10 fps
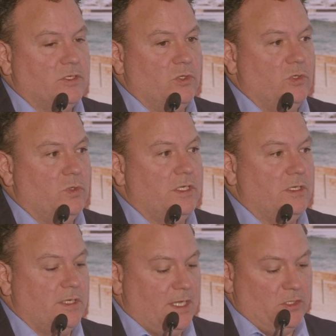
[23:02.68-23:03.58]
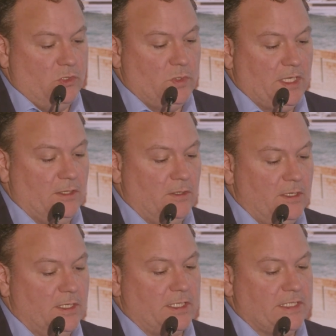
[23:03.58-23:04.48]
so you can
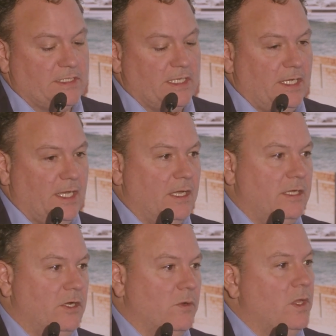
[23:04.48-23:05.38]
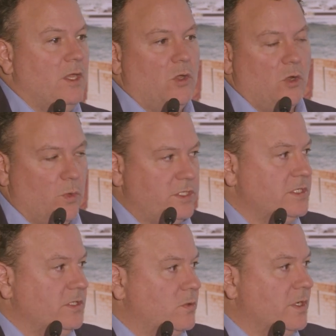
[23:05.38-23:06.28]
look and say, how, you know,
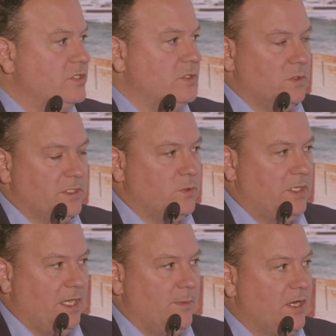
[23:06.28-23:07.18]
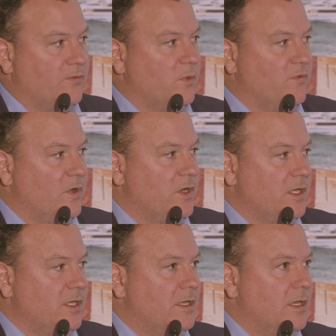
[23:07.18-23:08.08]
originally the question, we came at it from a
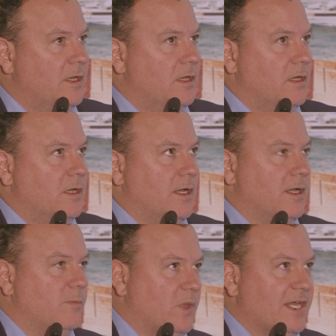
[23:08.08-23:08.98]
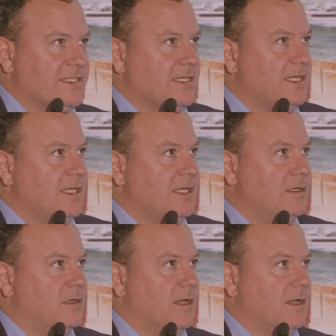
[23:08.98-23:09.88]
very
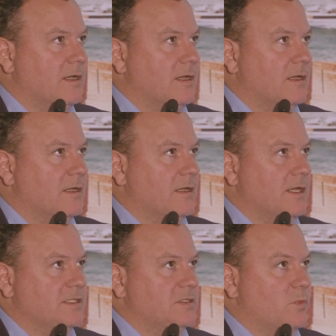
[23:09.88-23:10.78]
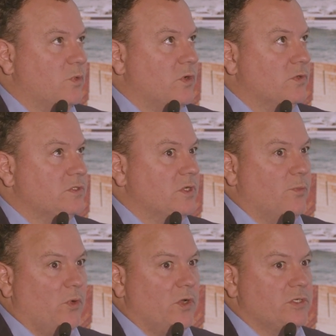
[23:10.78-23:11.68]
blasé, I suppose,
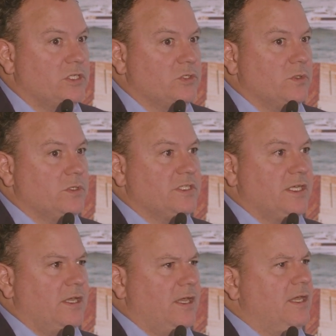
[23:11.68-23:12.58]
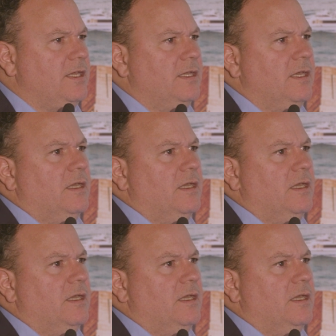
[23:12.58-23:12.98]
approach, because we were saying, hey,